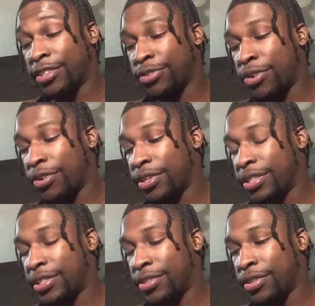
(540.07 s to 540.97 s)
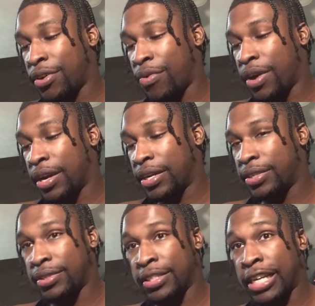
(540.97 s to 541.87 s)
strongest
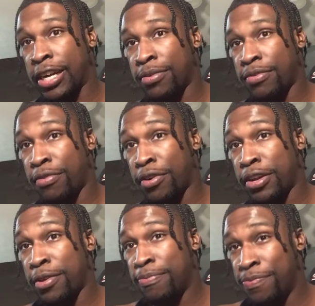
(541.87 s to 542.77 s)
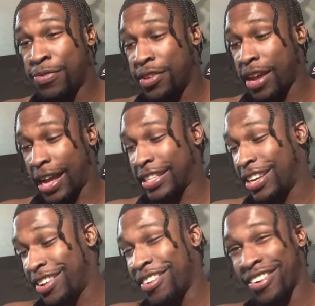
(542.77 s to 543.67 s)
Gohan setups for him. You
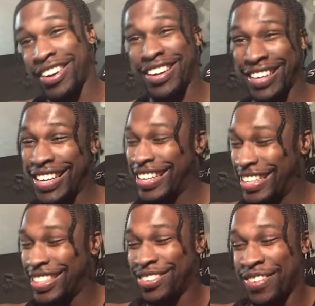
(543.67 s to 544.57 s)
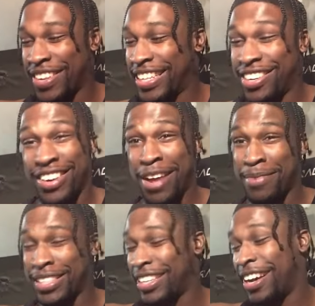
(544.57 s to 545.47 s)
actually want to need these equipment because you don't have
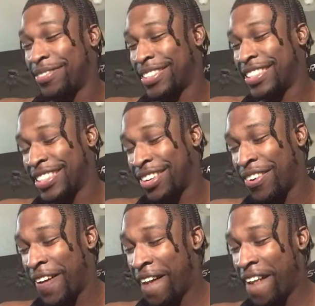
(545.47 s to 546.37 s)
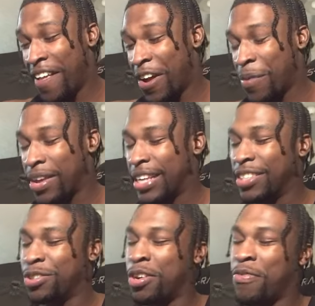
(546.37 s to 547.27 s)
much options. So hope you guys
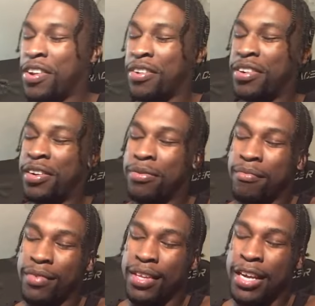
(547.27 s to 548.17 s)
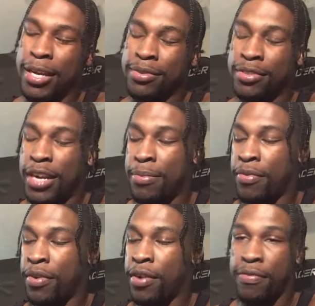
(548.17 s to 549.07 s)
enjoyed the video though. Like, comment, subscribe,
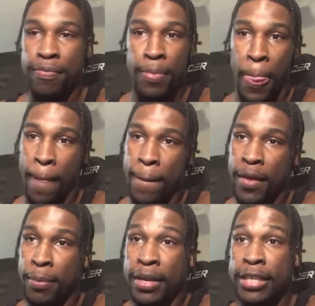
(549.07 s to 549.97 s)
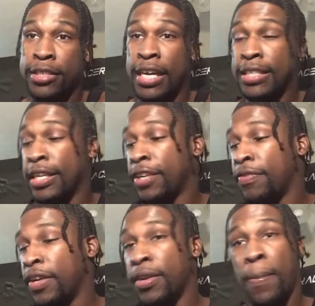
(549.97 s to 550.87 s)
and rough. I'm gonna catch you guys in the next
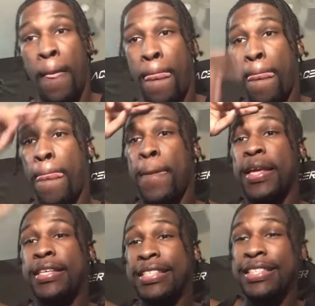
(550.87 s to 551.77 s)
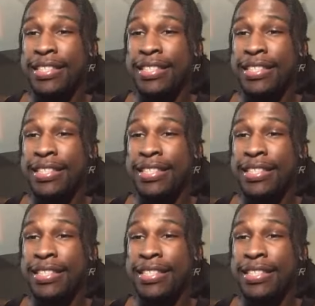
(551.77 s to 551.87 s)
video. Peace.